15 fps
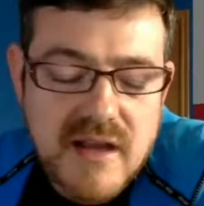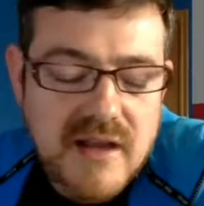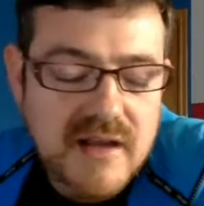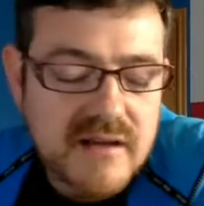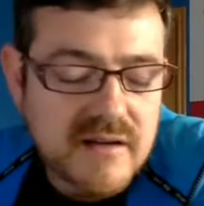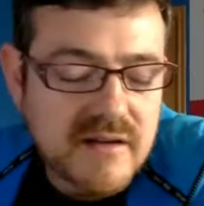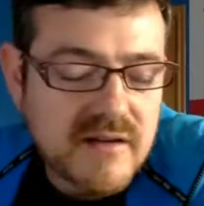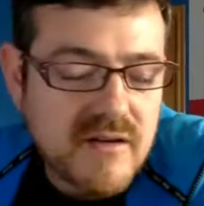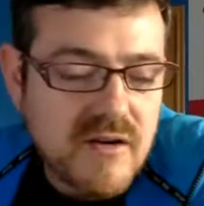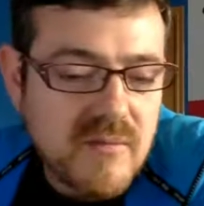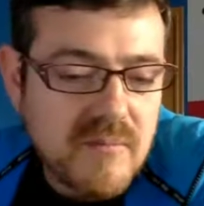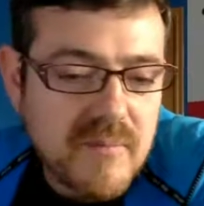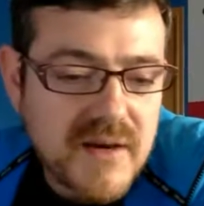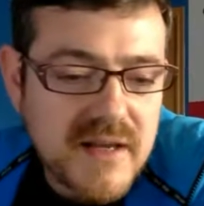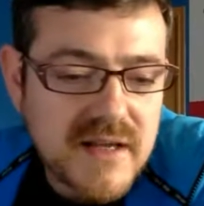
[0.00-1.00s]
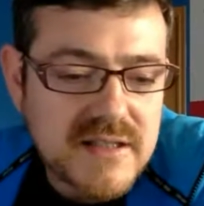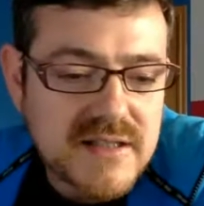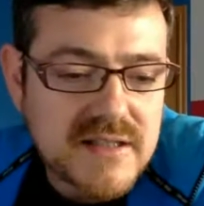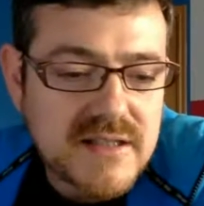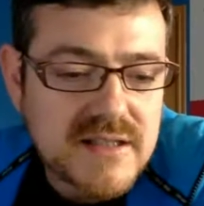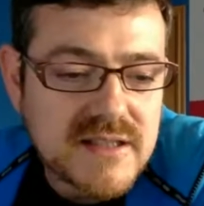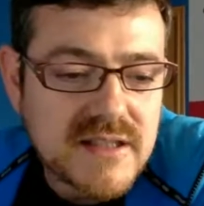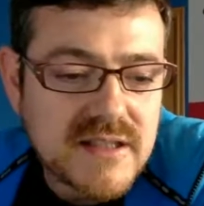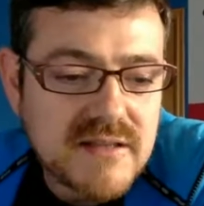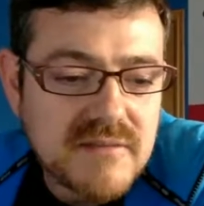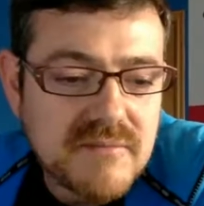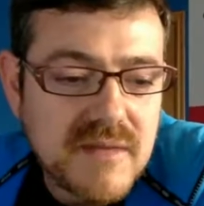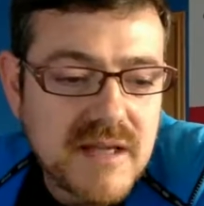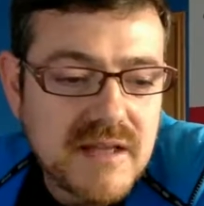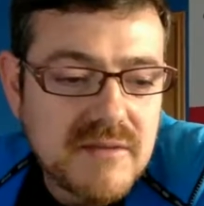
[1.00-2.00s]
and complex
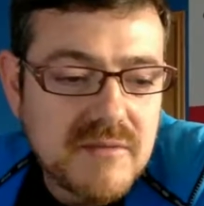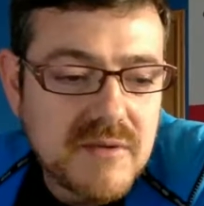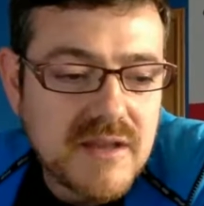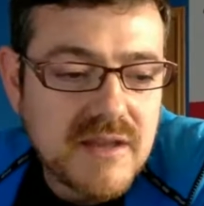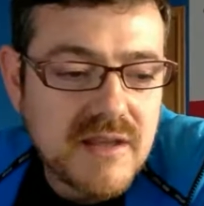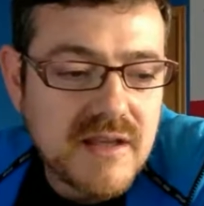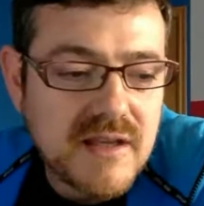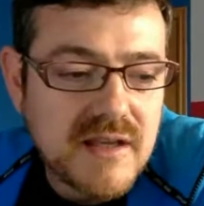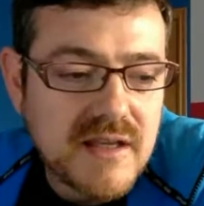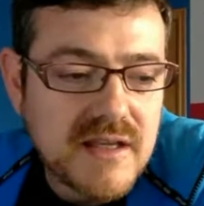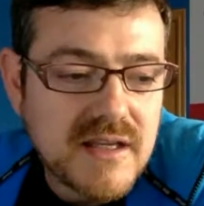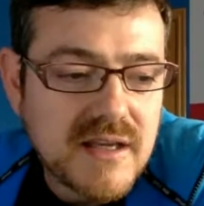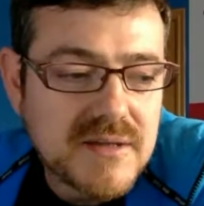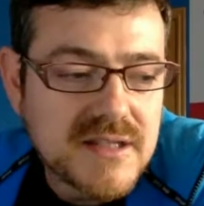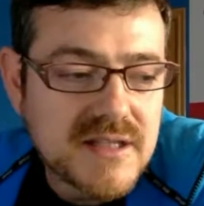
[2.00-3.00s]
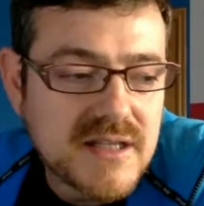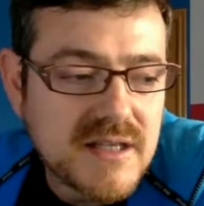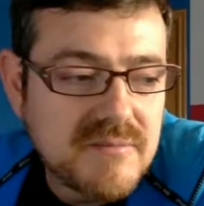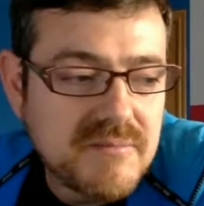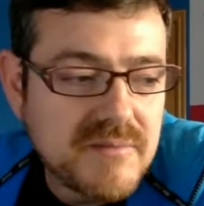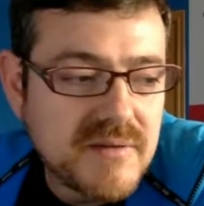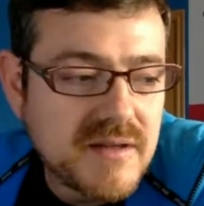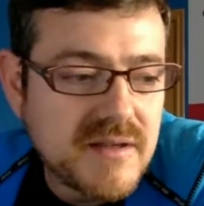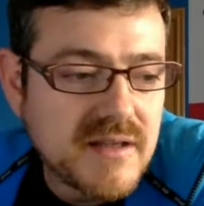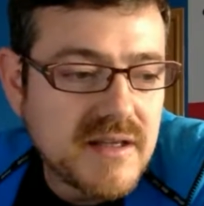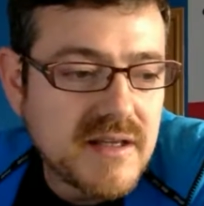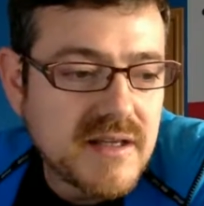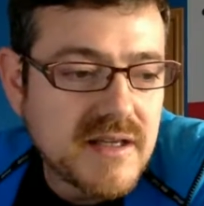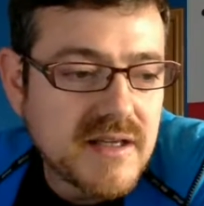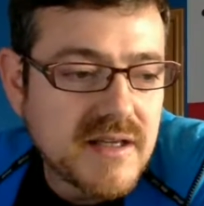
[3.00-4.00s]
system made with JavaScript in
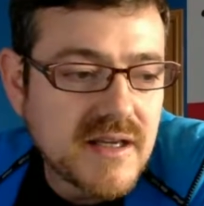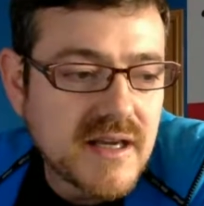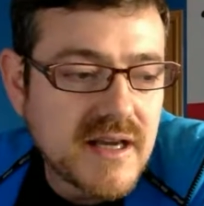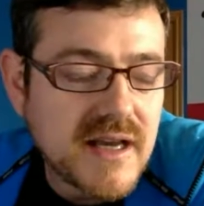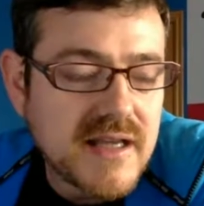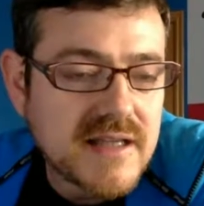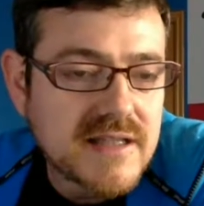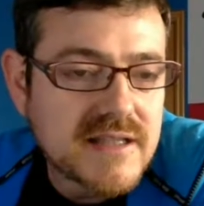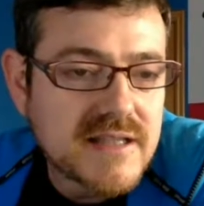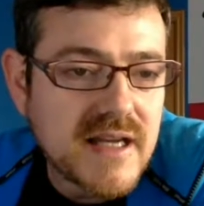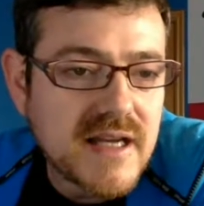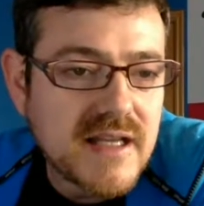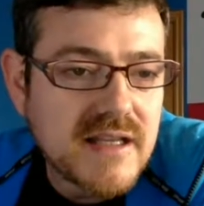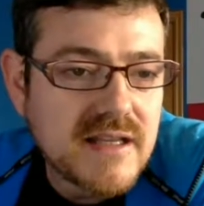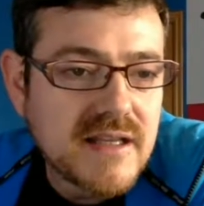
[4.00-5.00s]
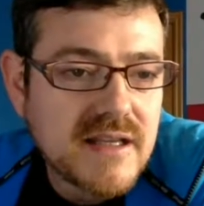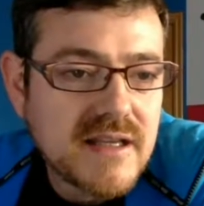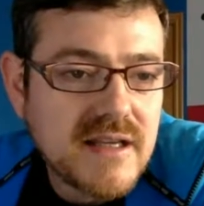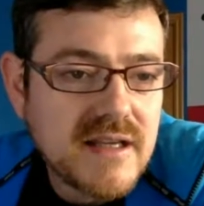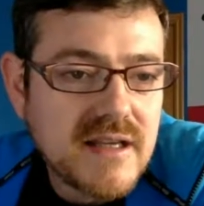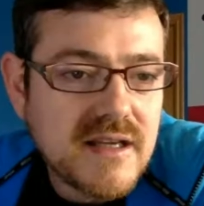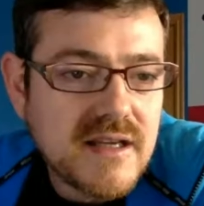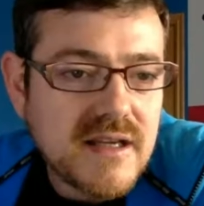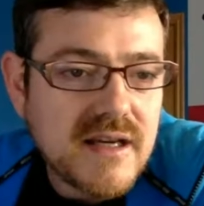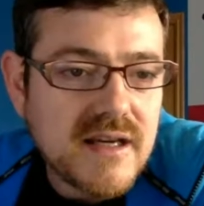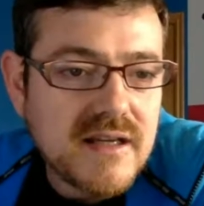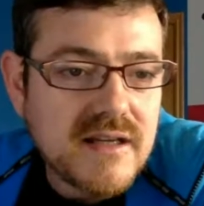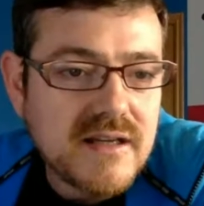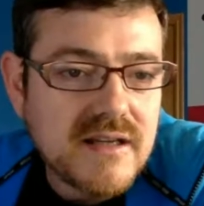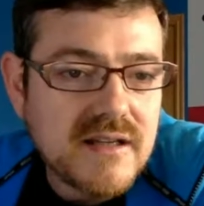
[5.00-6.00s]
the client side,
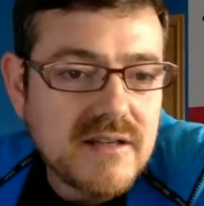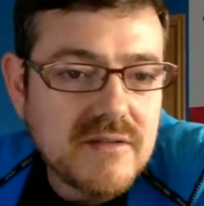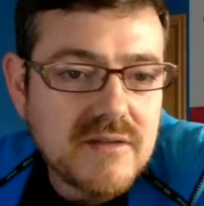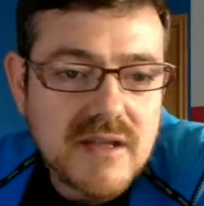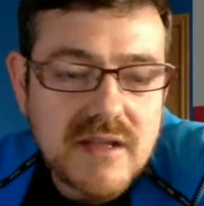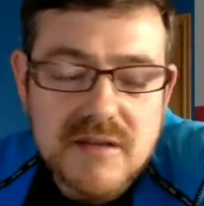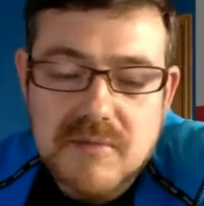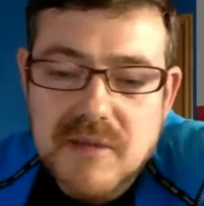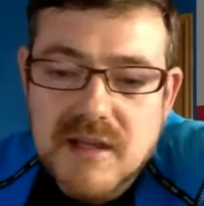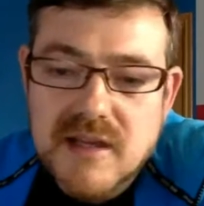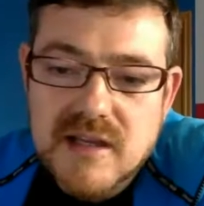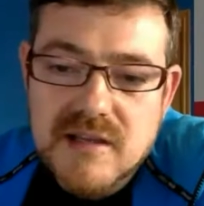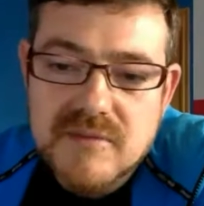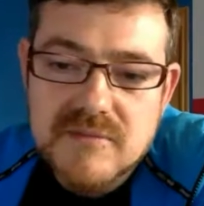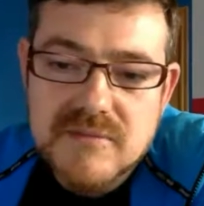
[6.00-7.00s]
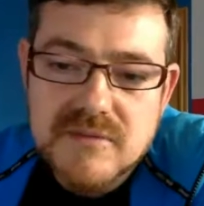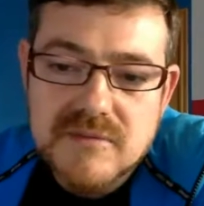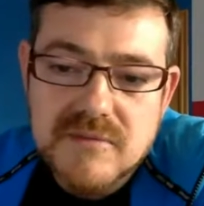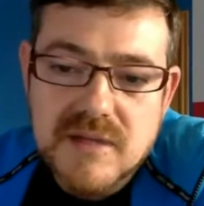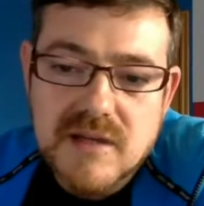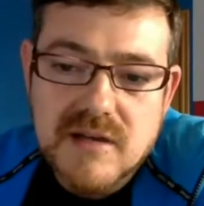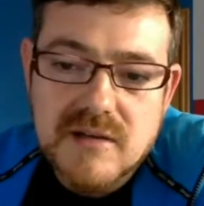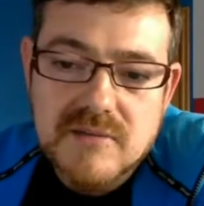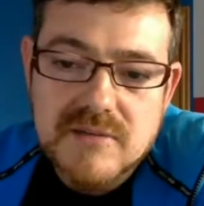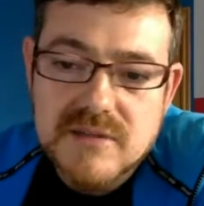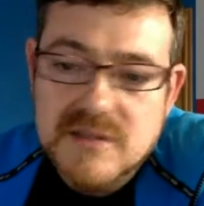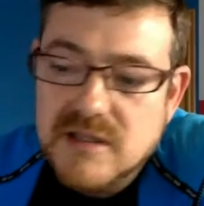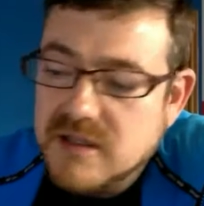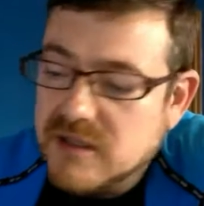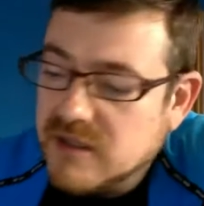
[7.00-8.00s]
and it
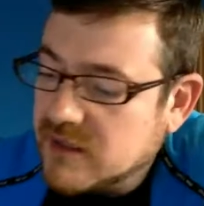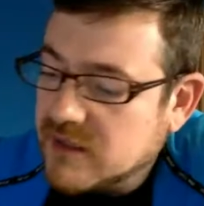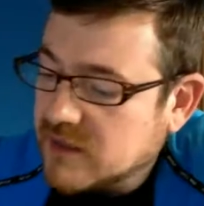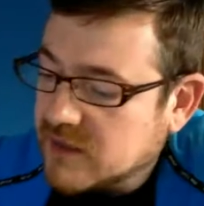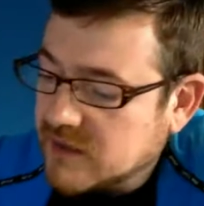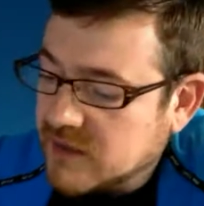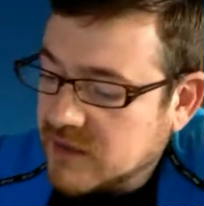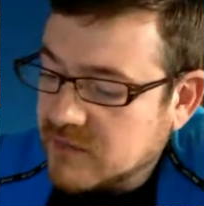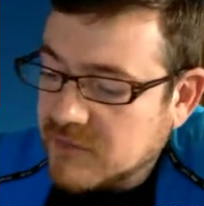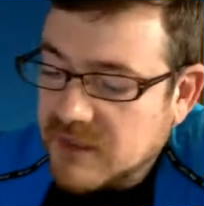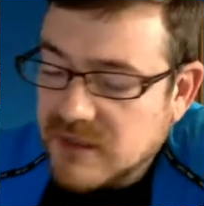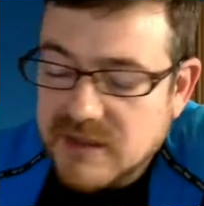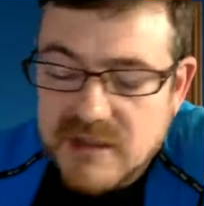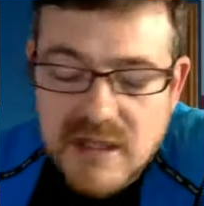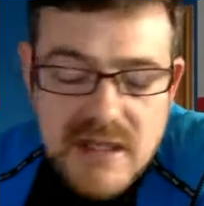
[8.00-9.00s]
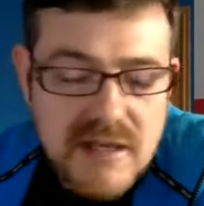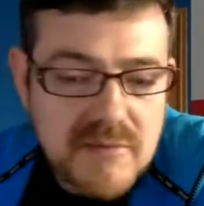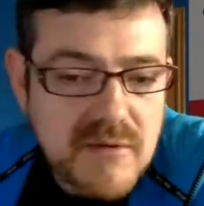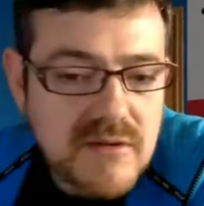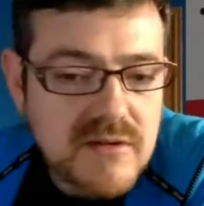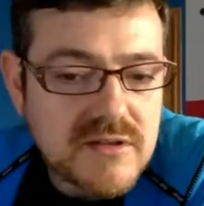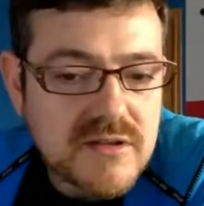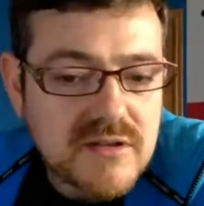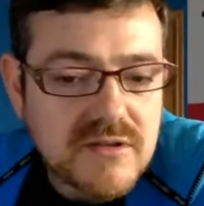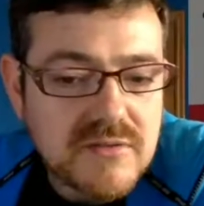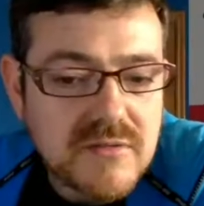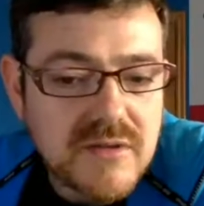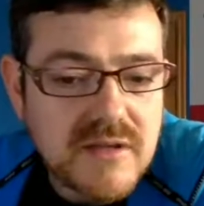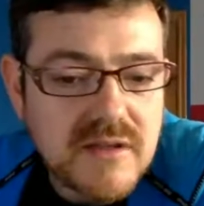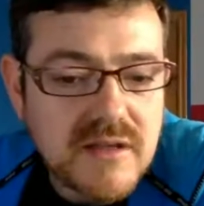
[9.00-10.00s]
becomes unmaintainable.
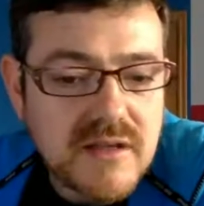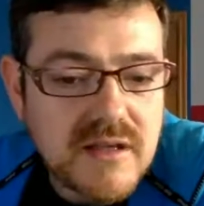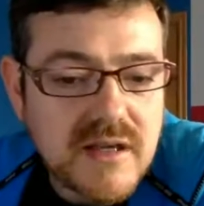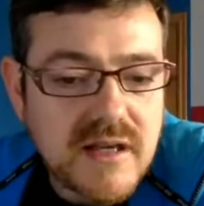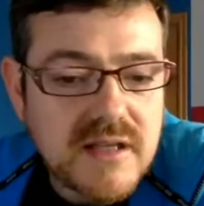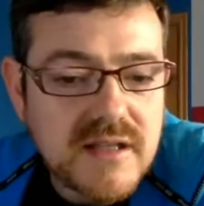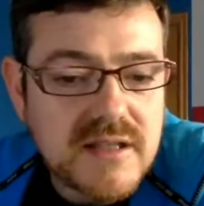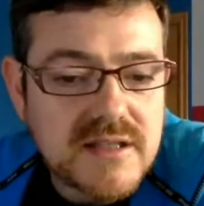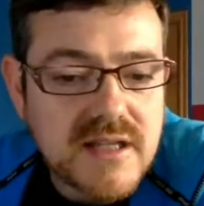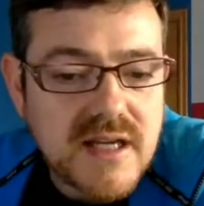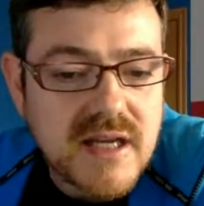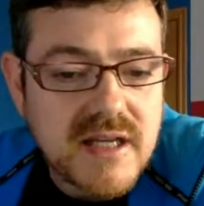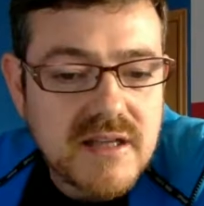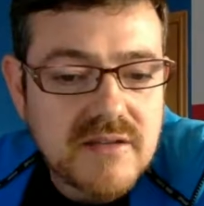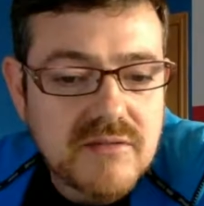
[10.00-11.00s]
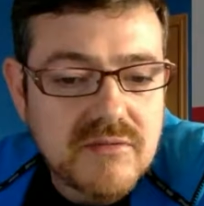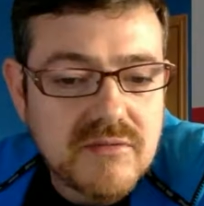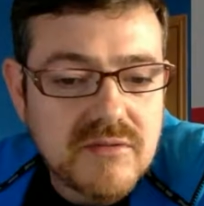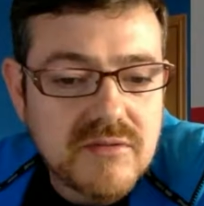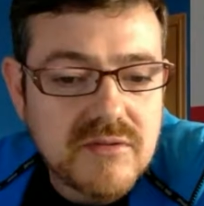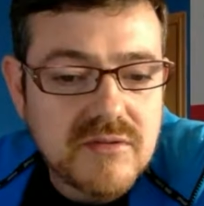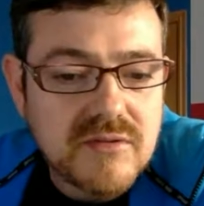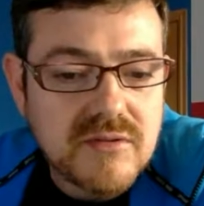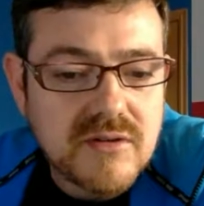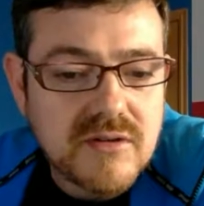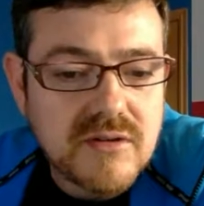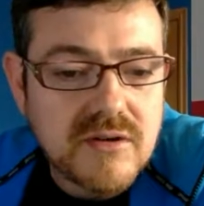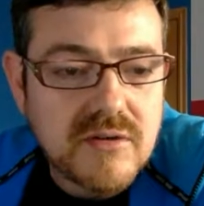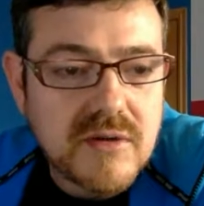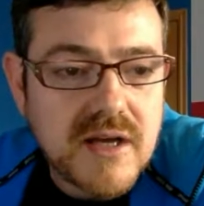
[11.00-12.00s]
So I decided to
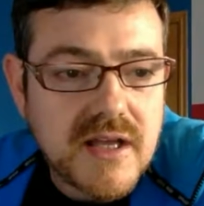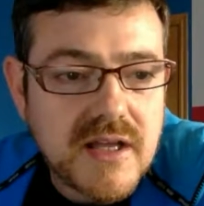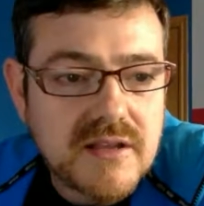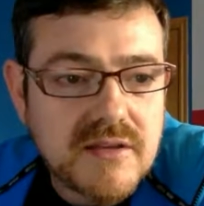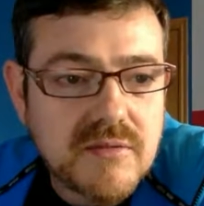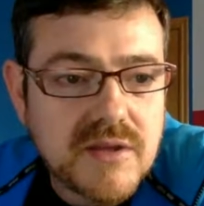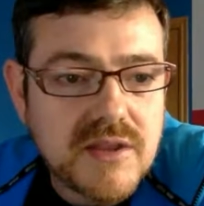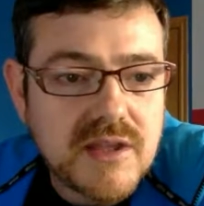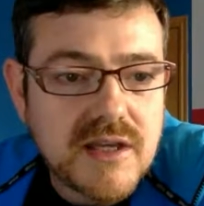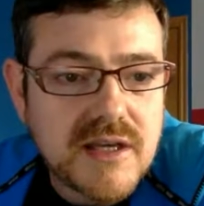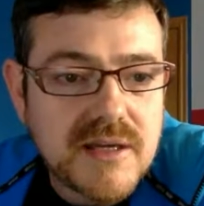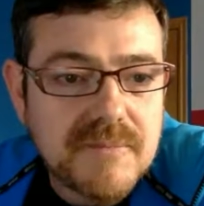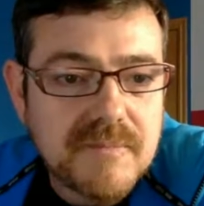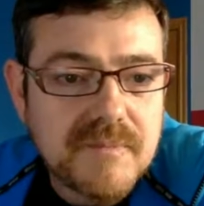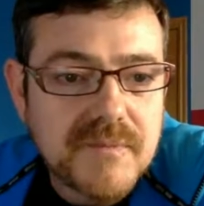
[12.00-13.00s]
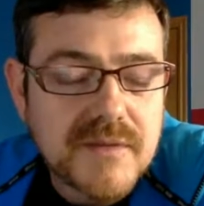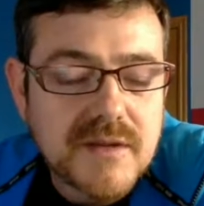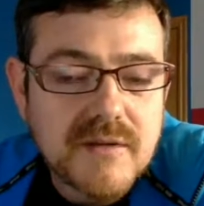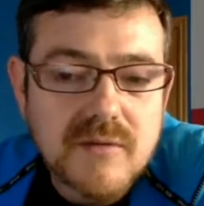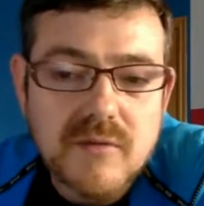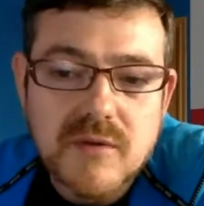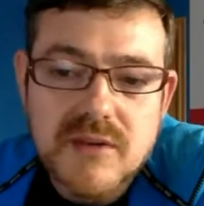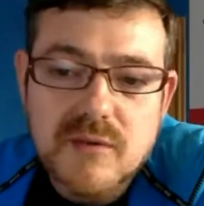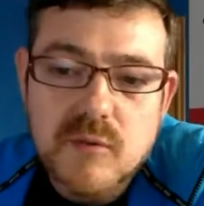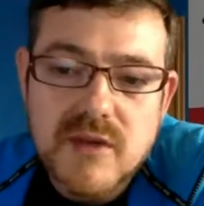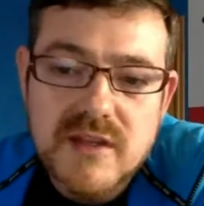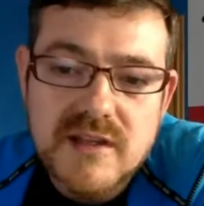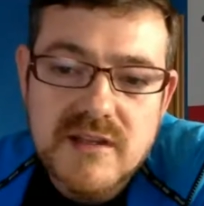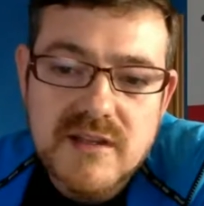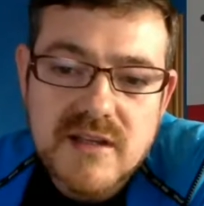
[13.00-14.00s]
go ahead with GWT,